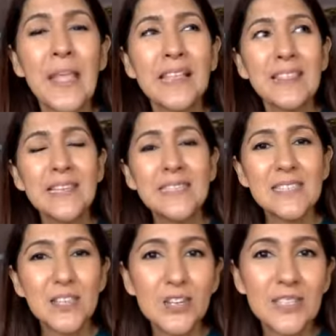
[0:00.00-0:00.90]

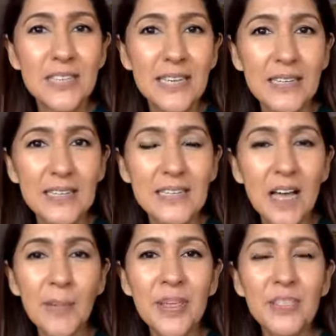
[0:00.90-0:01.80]
This
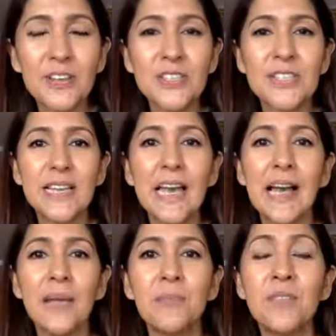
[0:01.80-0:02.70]
coming Thursday,
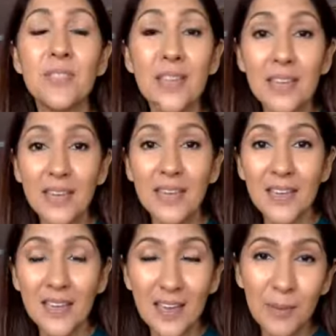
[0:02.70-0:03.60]
I'm
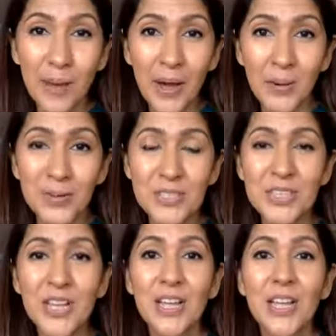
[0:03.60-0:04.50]
thinking about
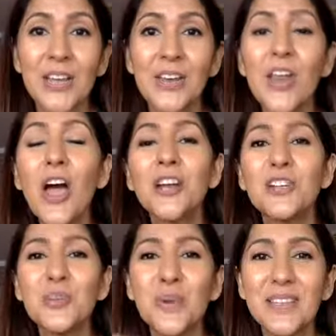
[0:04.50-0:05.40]
not
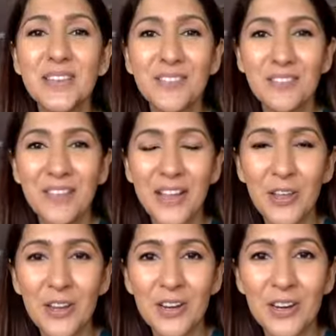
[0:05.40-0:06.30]
doing the
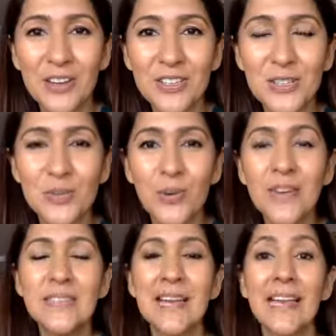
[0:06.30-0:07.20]
regular
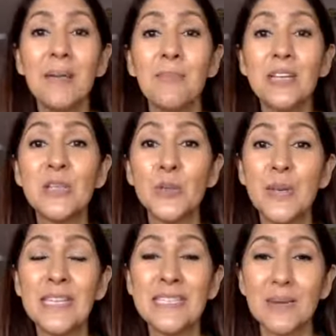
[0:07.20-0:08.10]
storytelling, but
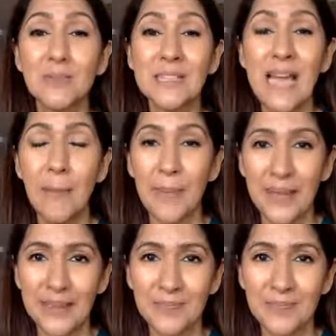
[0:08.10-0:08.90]
doing some tapping.